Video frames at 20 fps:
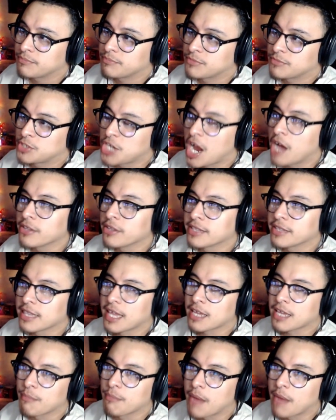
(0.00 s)

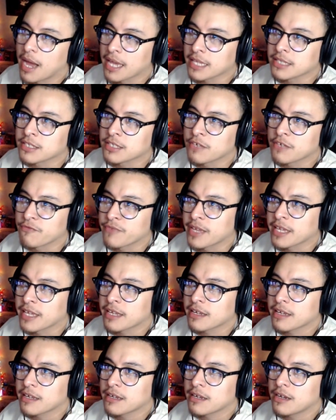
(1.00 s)
childlike minds of
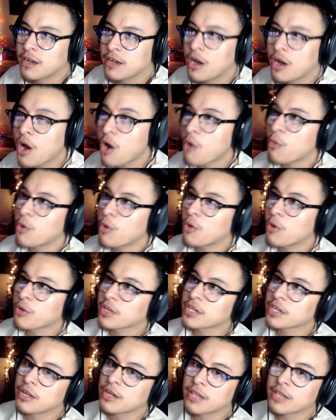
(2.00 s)
like oh well
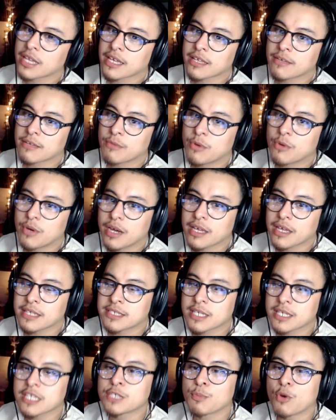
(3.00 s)
you know like uh, well
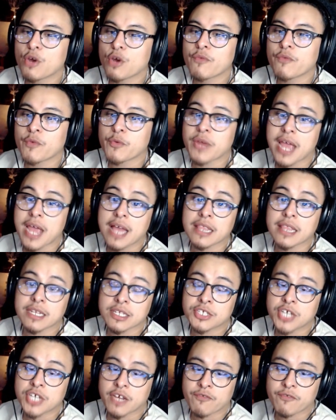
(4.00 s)
it's it's more of a
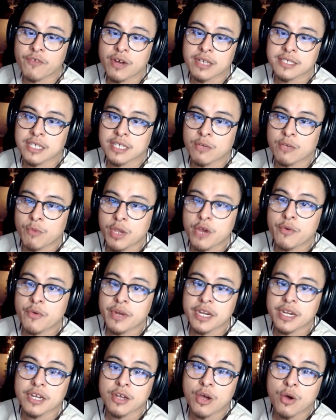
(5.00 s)
reality check for us like we
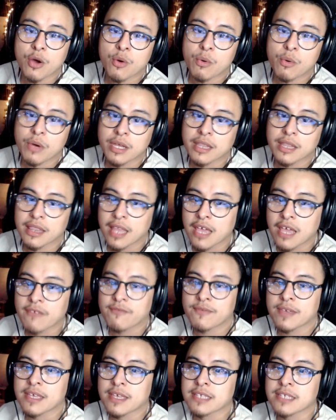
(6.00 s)
already know what
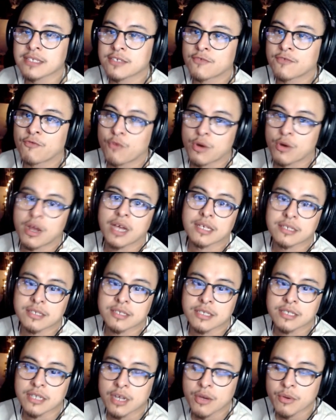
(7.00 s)
life is for
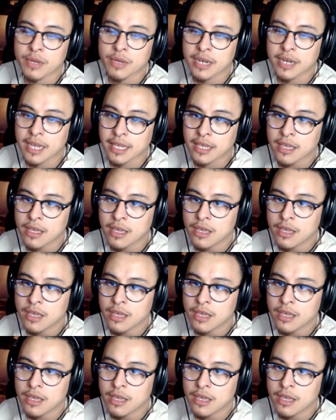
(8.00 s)
us you know and like